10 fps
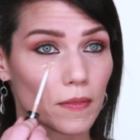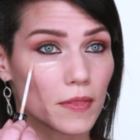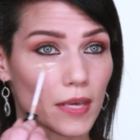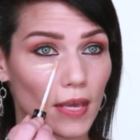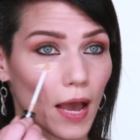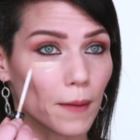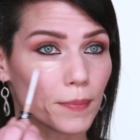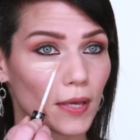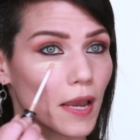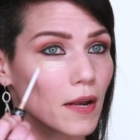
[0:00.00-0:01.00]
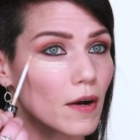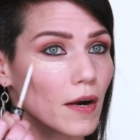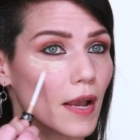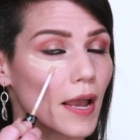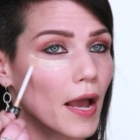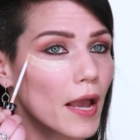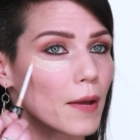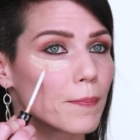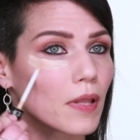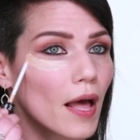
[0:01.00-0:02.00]
the applicator and I
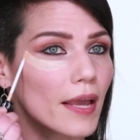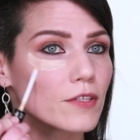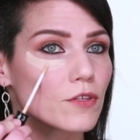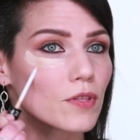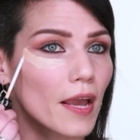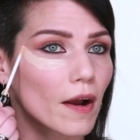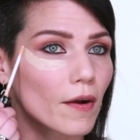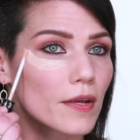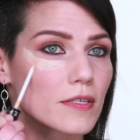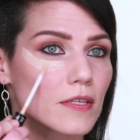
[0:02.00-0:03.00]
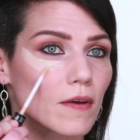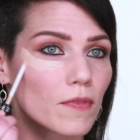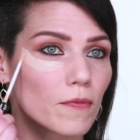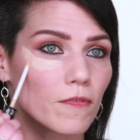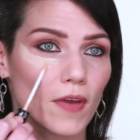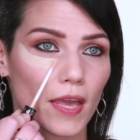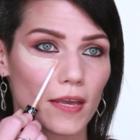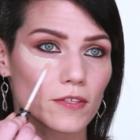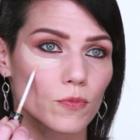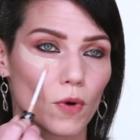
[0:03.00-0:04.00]
apply it to the areas of the
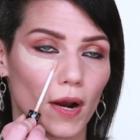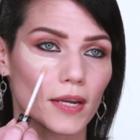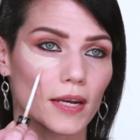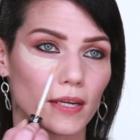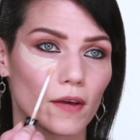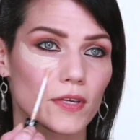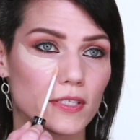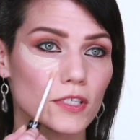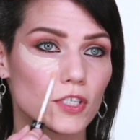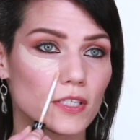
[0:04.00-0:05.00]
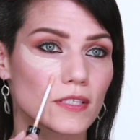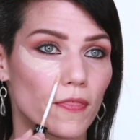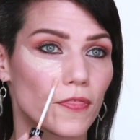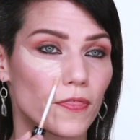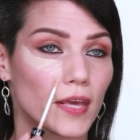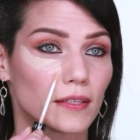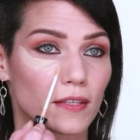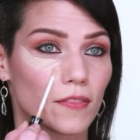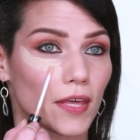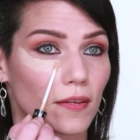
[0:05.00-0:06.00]
face where I need it. Now this is just a
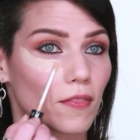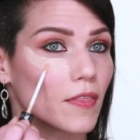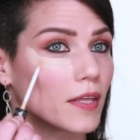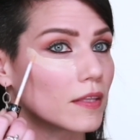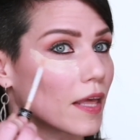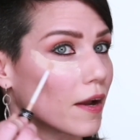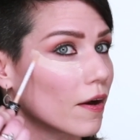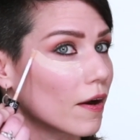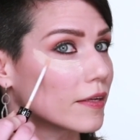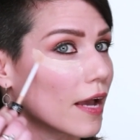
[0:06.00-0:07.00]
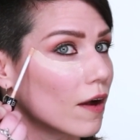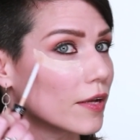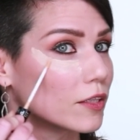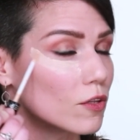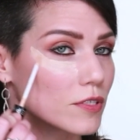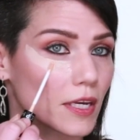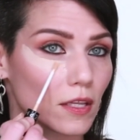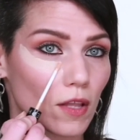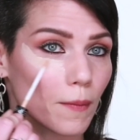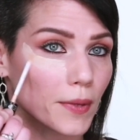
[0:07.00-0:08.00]
thin, thin, thin layer. Now it looks like a
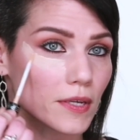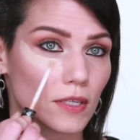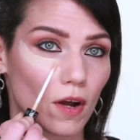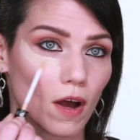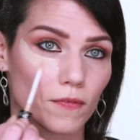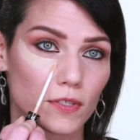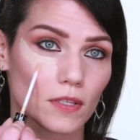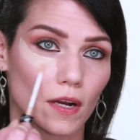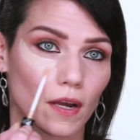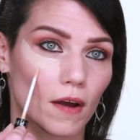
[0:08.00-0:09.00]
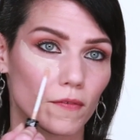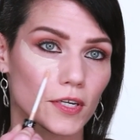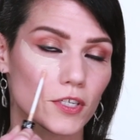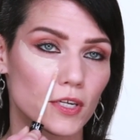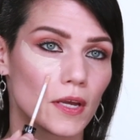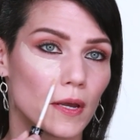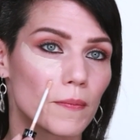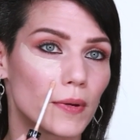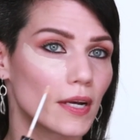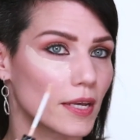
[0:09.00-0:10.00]
lot because it offers a lot of coverage,
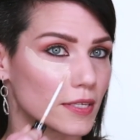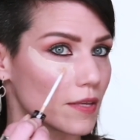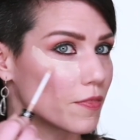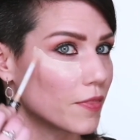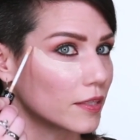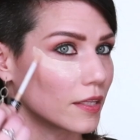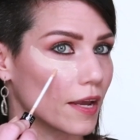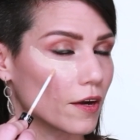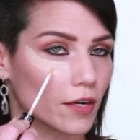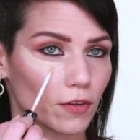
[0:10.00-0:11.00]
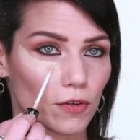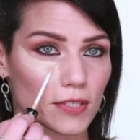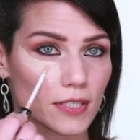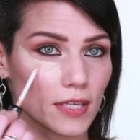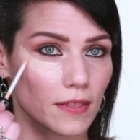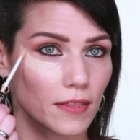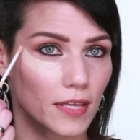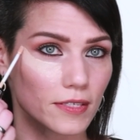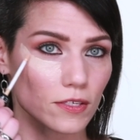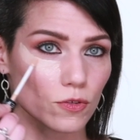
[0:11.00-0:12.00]
but it is a thin layer. Now you can see
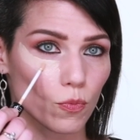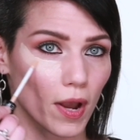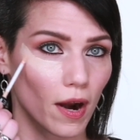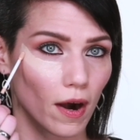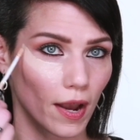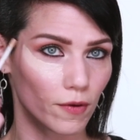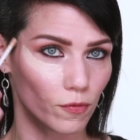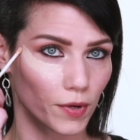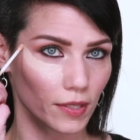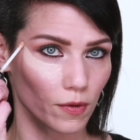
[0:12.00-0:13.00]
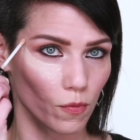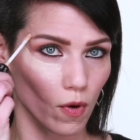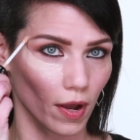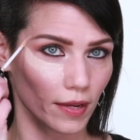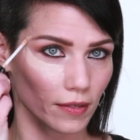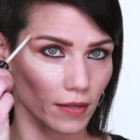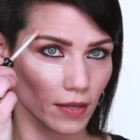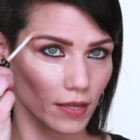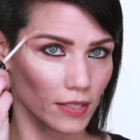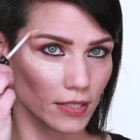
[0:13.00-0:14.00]
this is where I really want
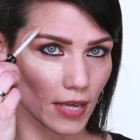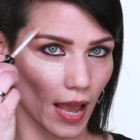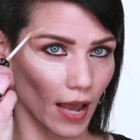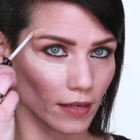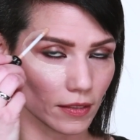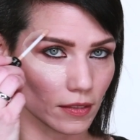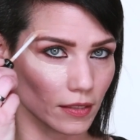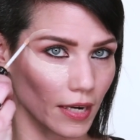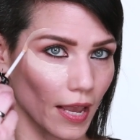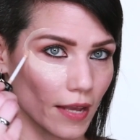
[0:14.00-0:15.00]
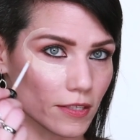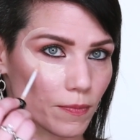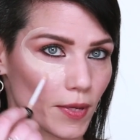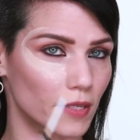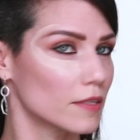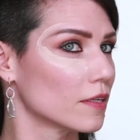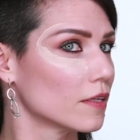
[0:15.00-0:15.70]
to add a little enhancement